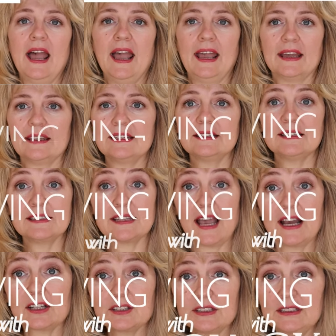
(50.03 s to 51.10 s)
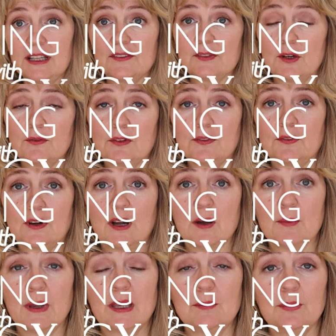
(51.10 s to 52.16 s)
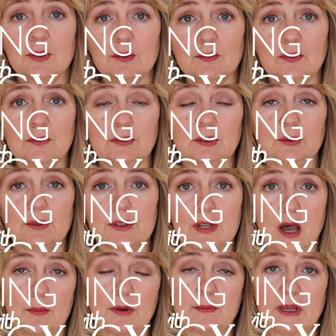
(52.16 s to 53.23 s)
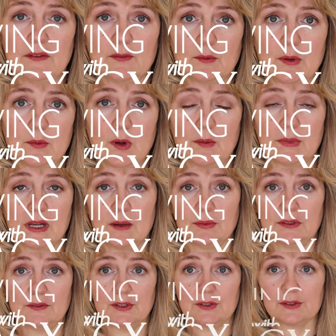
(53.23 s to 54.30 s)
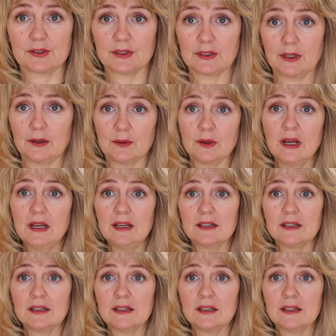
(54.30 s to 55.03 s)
And this is actually left over from a beautiful velour top I made for my mom a couple of years ago.